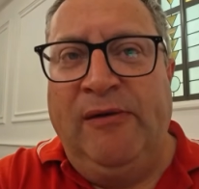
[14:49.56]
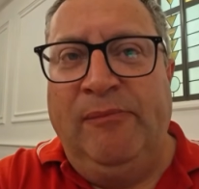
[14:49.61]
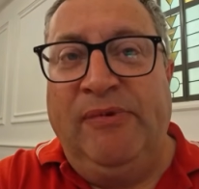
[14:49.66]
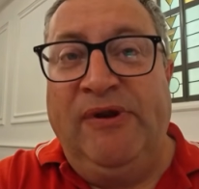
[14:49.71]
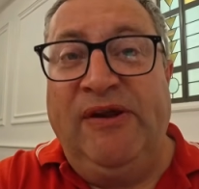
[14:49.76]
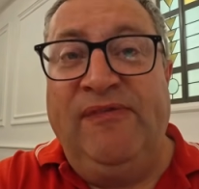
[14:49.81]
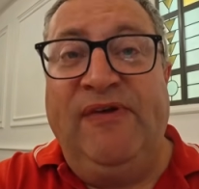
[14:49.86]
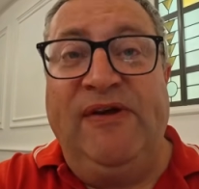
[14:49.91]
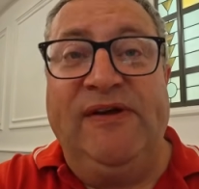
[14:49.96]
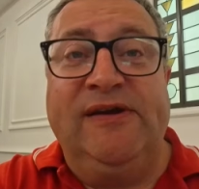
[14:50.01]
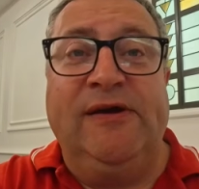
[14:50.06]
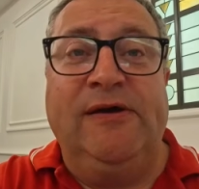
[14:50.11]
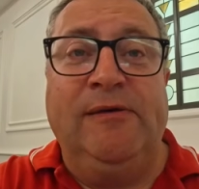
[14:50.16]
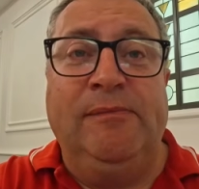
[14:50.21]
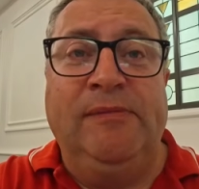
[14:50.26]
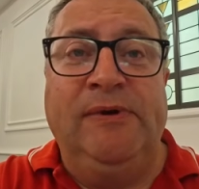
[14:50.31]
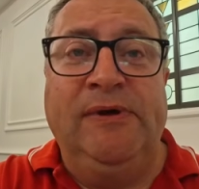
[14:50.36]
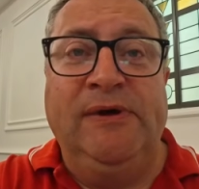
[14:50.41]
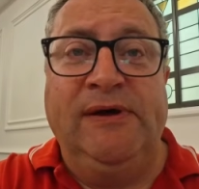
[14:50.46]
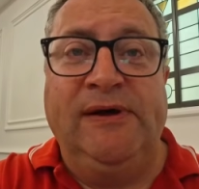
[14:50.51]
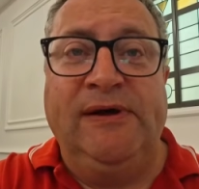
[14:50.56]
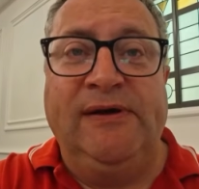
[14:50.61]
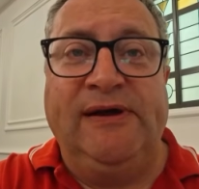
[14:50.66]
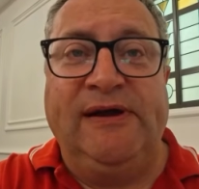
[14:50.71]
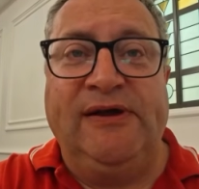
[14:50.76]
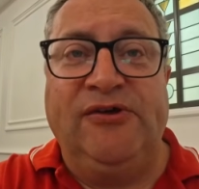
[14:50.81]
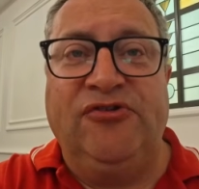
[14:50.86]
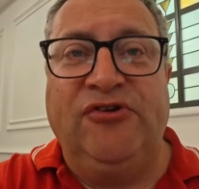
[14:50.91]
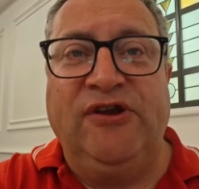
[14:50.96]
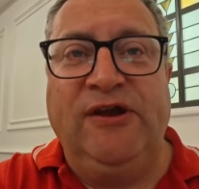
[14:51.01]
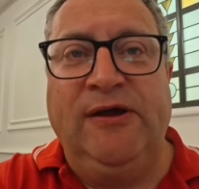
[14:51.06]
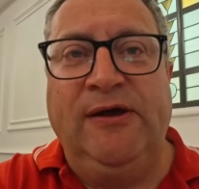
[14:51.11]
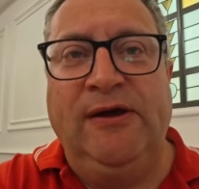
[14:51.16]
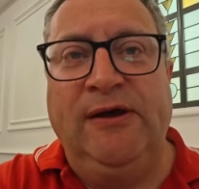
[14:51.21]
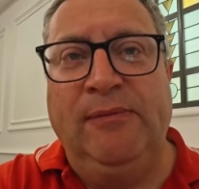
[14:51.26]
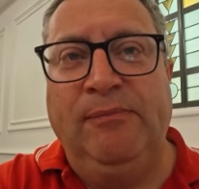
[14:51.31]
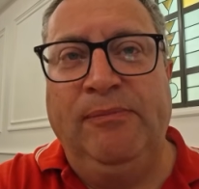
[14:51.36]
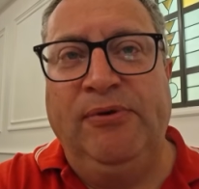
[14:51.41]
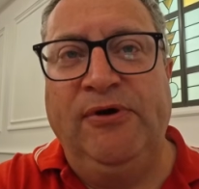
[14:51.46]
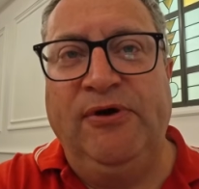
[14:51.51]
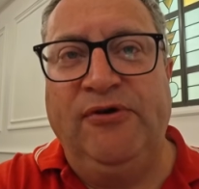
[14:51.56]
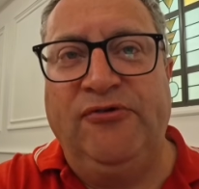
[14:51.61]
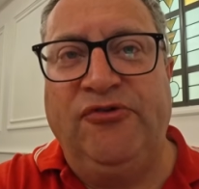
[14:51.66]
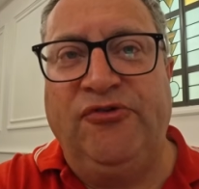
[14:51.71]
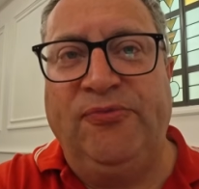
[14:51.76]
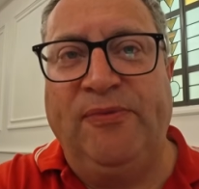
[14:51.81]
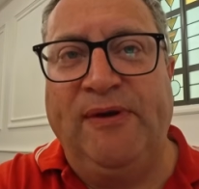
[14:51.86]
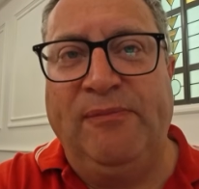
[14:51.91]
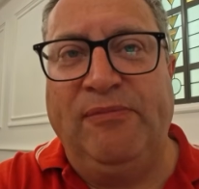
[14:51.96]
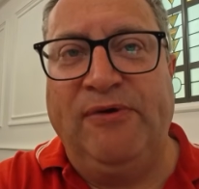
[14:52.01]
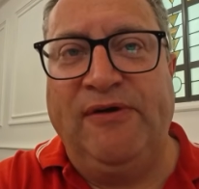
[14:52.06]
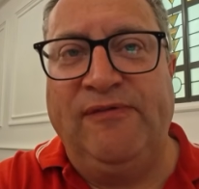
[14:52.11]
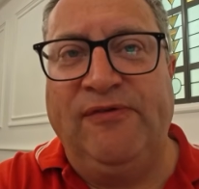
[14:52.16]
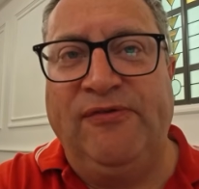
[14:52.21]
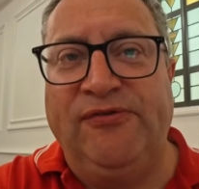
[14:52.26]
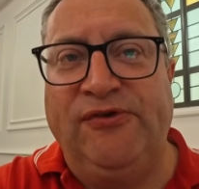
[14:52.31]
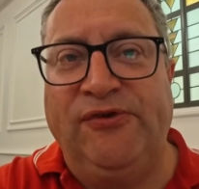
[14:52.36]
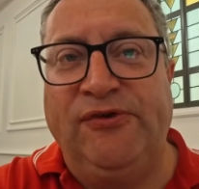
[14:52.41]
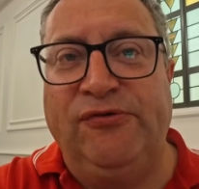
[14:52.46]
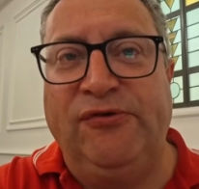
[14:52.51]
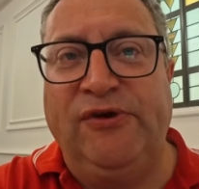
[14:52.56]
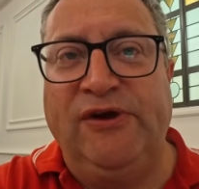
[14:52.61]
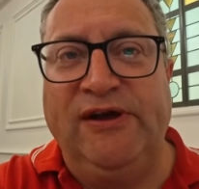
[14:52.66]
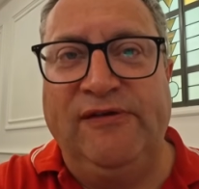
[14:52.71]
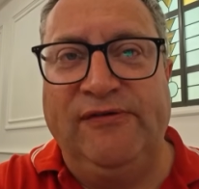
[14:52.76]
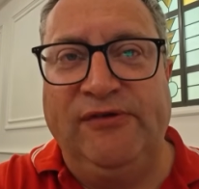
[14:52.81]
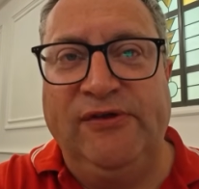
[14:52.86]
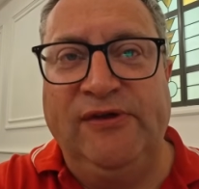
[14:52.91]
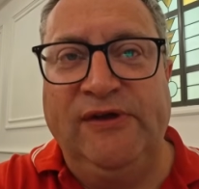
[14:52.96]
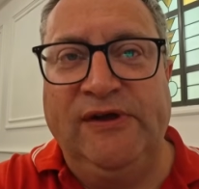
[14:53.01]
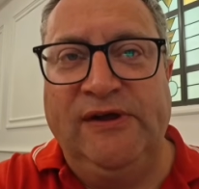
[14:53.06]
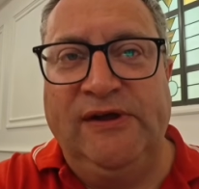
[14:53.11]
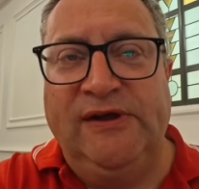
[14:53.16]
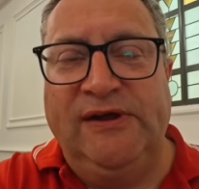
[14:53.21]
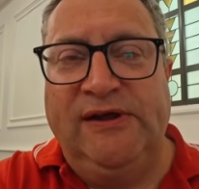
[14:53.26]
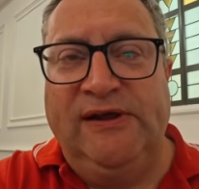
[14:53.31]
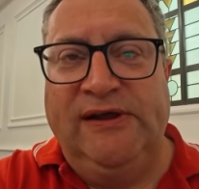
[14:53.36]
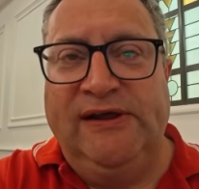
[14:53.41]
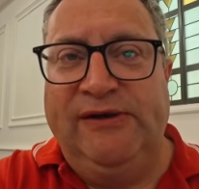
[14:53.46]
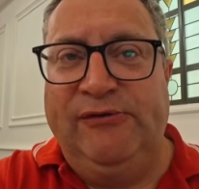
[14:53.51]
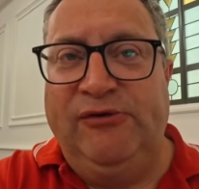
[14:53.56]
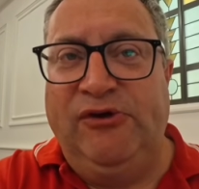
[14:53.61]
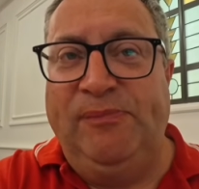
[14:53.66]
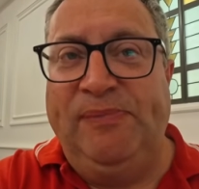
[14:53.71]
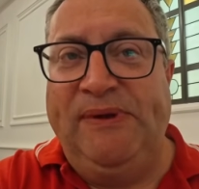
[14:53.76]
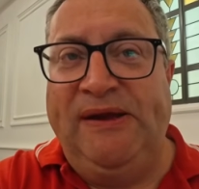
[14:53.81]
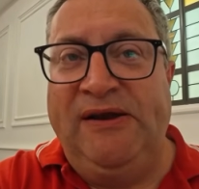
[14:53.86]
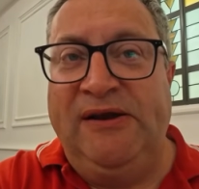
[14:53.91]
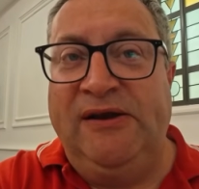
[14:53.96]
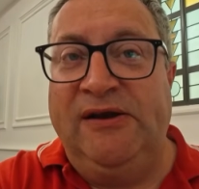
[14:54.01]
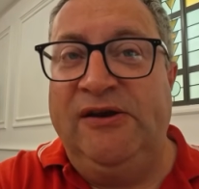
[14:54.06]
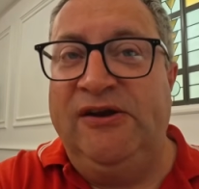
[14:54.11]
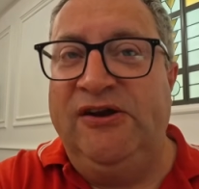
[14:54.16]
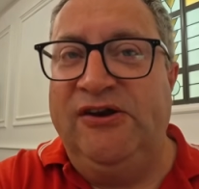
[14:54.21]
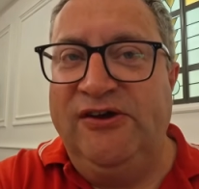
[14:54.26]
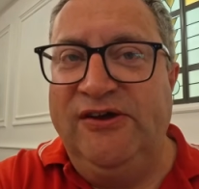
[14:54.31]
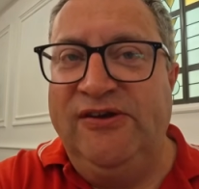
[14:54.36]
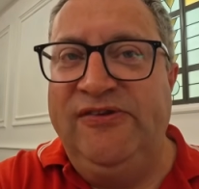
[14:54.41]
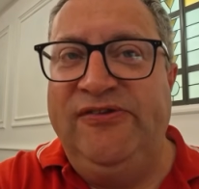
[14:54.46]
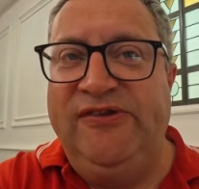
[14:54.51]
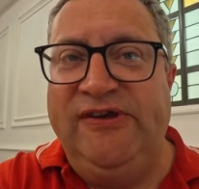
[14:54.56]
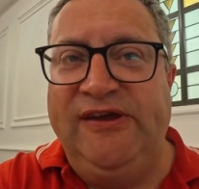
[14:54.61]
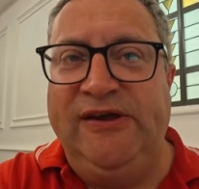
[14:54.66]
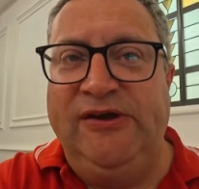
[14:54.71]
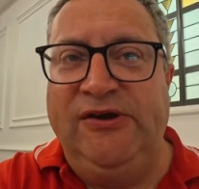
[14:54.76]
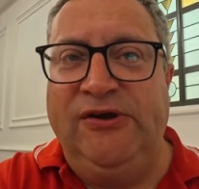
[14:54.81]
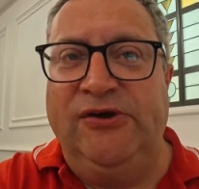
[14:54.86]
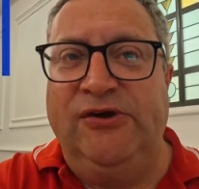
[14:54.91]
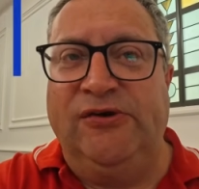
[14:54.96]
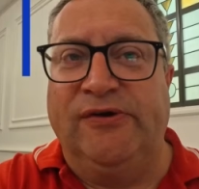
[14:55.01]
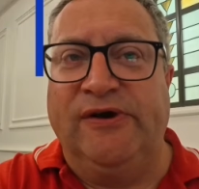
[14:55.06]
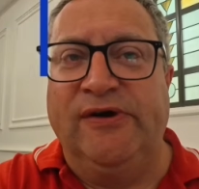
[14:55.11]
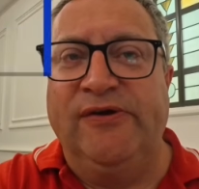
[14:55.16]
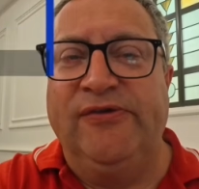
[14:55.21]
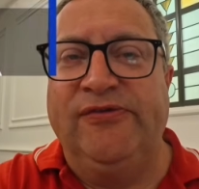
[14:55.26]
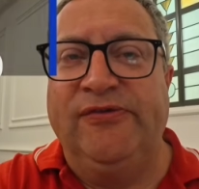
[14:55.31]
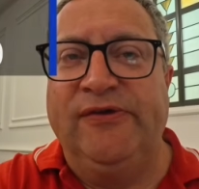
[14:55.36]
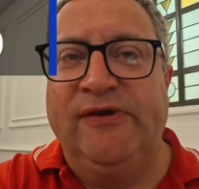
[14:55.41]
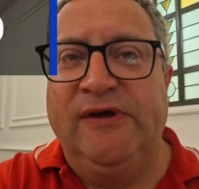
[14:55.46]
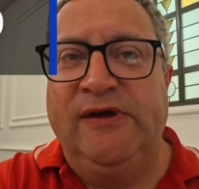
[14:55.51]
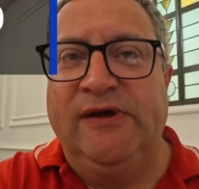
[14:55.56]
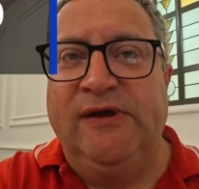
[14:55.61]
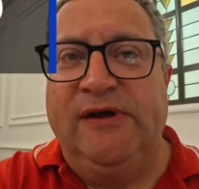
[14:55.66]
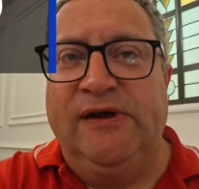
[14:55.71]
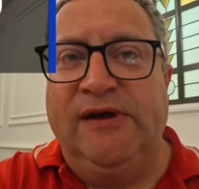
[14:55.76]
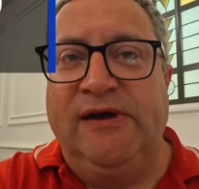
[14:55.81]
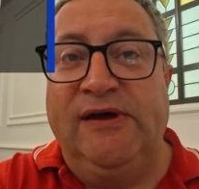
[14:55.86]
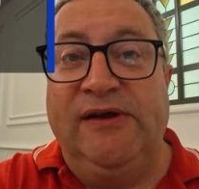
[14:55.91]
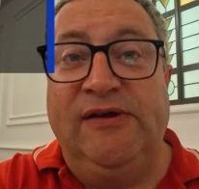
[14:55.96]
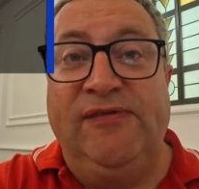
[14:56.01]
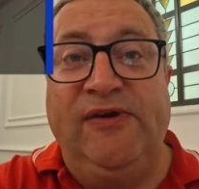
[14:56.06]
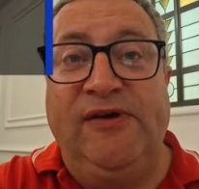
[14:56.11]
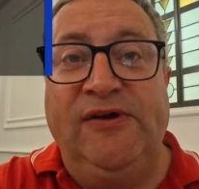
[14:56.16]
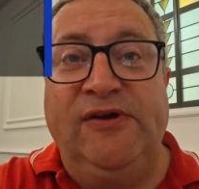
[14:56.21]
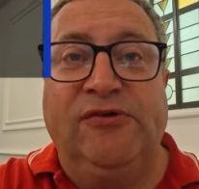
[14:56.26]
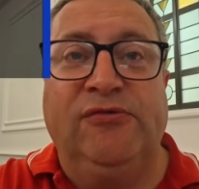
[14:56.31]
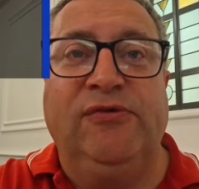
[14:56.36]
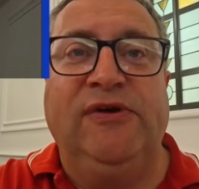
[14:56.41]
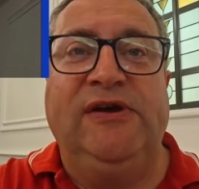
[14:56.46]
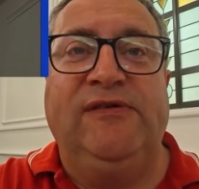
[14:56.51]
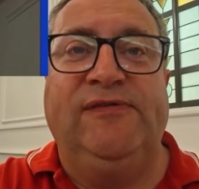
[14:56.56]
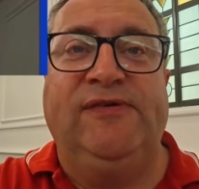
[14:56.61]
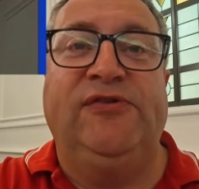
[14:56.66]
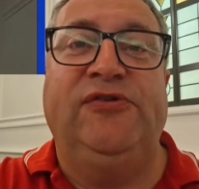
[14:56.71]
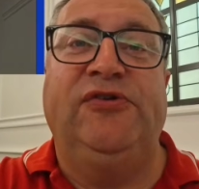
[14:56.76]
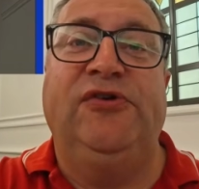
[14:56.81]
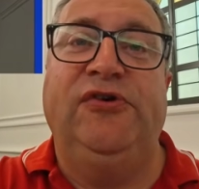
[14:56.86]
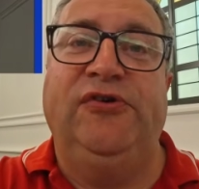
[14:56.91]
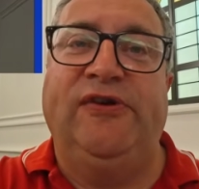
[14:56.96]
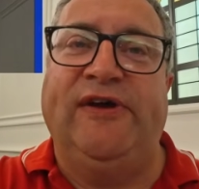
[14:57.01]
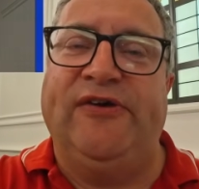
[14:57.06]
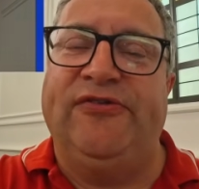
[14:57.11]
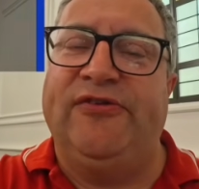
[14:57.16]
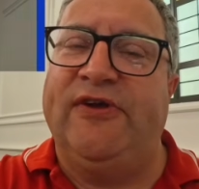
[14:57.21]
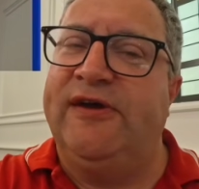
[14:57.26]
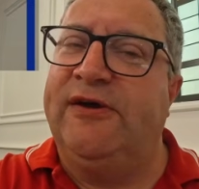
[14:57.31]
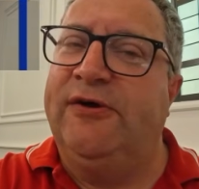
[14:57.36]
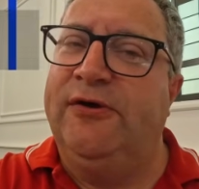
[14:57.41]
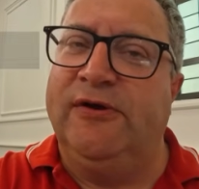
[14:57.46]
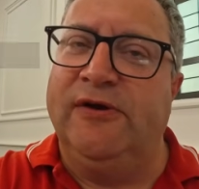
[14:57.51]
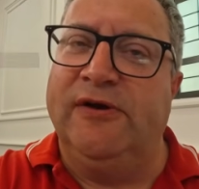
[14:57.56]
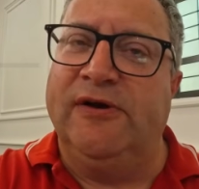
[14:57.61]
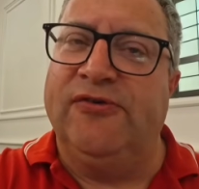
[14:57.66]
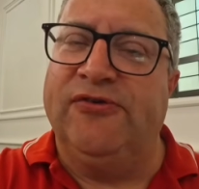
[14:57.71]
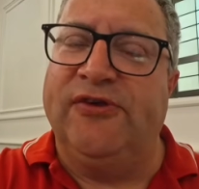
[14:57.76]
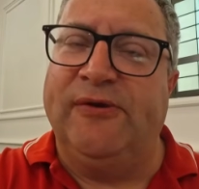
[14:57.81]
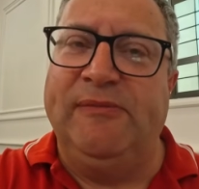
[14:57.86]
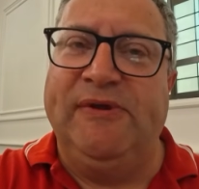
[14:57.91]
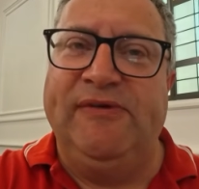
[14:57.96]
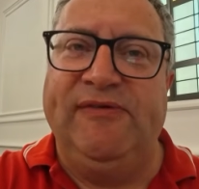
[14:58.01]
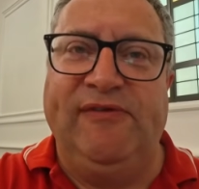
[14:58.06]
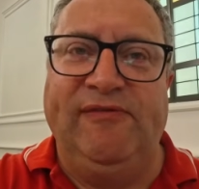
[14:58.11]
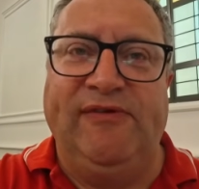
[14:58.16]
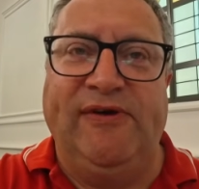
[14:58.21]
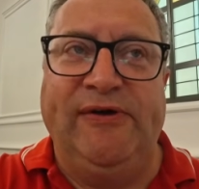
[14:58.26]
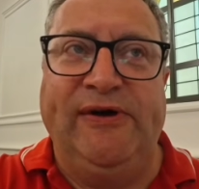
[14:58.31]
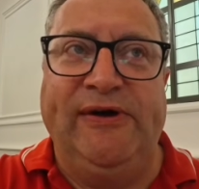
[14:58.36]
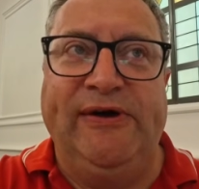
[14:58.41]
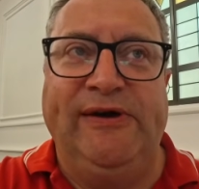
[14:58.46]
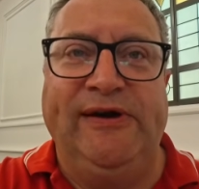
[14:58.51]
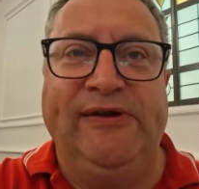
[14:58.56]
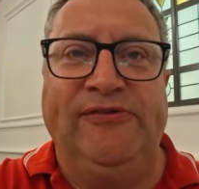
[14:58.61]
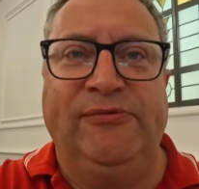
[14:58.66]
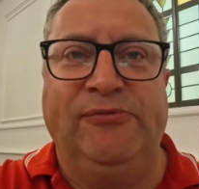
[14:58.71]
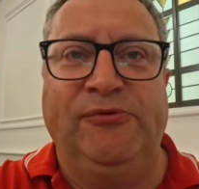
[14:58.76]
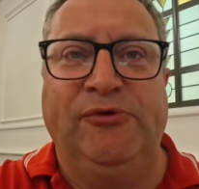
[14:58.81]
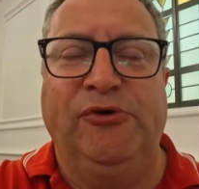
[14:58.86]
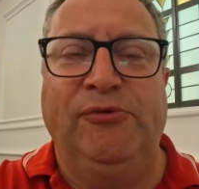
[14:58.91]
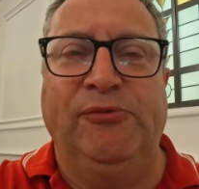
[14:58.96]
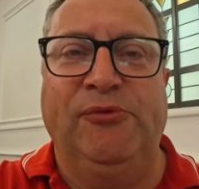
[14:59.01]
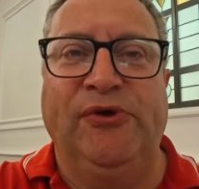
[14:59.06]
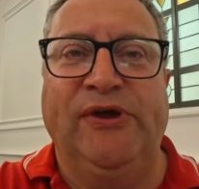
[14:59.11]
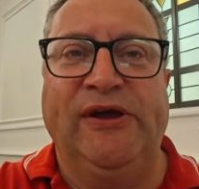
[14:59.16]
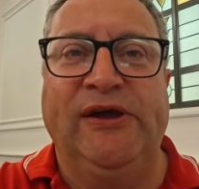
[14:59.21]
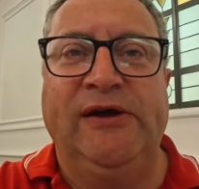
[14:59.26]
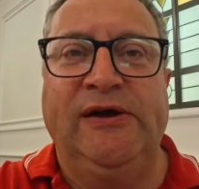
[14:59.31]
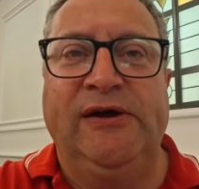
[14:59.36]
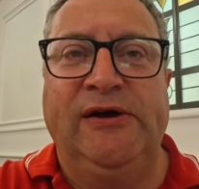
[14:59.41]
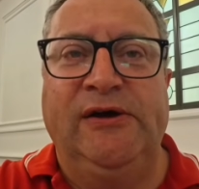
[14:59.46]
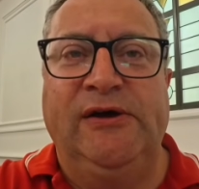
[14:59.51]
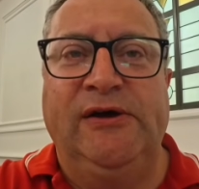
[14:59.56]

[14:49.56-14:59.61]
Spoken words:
But if I'd come and actually purchased my breakfast on arrival, it would have been 19 euros. And if I'd agreed for 2 days, I couldn't because I'm leaving very early tomorrow morning,